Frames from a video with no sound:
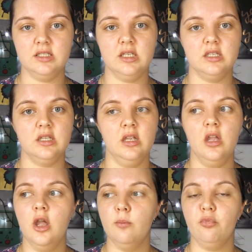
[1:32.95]
doesn't
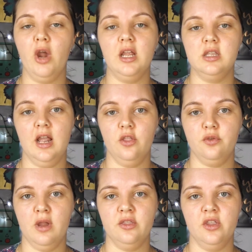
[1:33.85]
break down
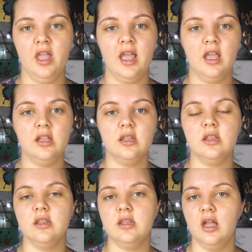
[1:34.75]
throughout the day, doesn't
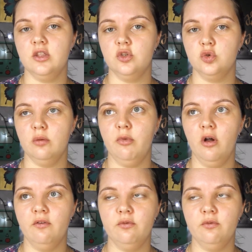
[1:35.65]
start to drip off,